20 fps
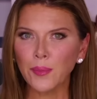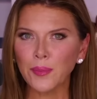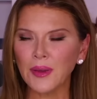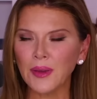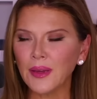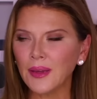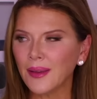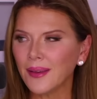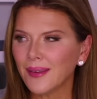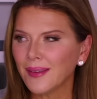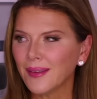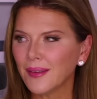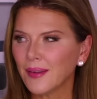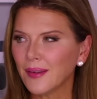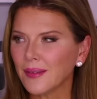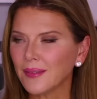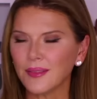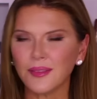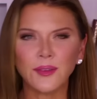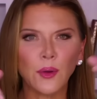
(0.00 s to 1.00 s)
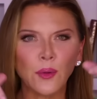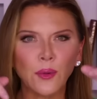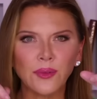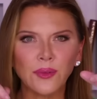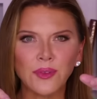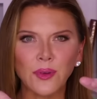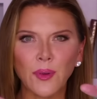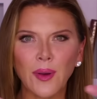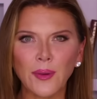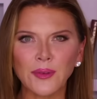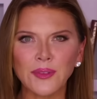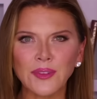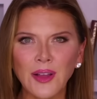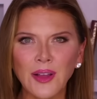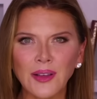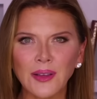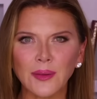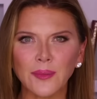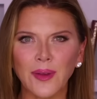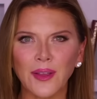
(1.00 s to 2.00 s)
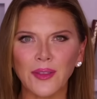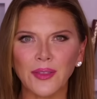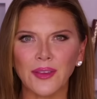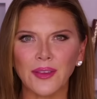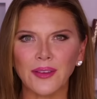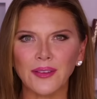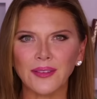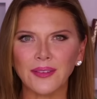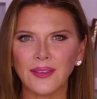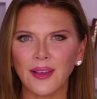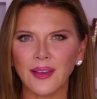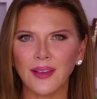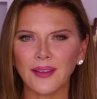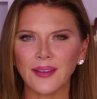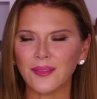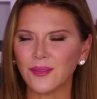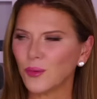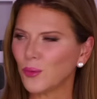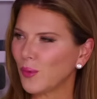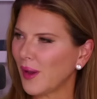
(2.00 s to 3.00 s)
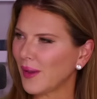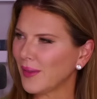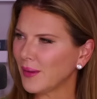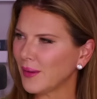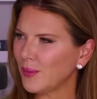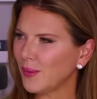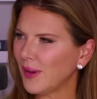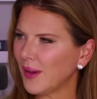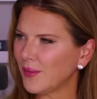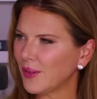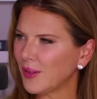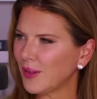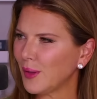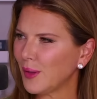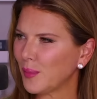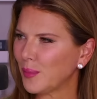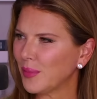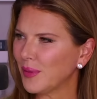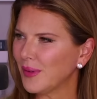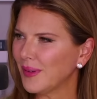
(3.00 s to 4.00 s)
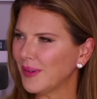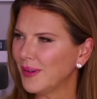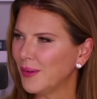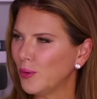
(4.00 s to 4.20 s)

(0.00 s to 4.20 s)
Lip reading: Whoopi. So I was talking about this. I think we have a clip.